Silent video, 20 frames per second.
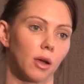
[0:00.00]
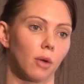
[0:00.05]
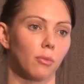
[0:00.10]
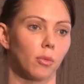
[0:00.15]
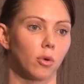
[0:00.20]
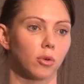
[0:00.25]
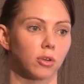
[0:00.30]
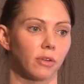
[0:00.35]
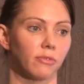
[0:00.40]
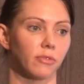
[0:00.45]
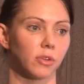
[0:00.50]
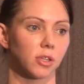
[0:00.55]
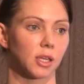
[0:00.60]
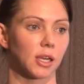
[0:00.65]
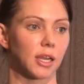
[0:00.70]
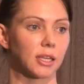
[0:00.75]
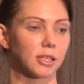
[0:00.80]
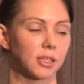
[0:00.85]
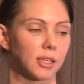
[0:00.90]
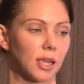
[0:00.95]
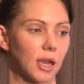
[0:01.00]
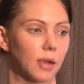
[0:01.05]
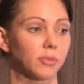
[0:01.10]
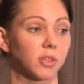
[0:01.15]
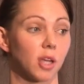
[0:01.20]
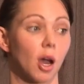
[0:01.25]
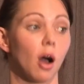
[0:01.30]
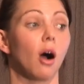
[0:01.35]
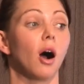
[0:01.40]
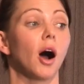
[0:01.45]
on more diverse
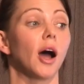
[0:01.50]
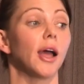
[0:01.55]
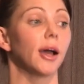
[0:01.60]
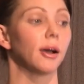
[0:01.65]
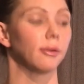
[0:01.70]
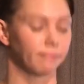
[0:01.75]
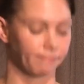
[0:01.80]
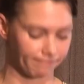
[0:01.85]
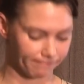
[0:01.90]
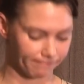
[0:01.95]
landscapes are higher.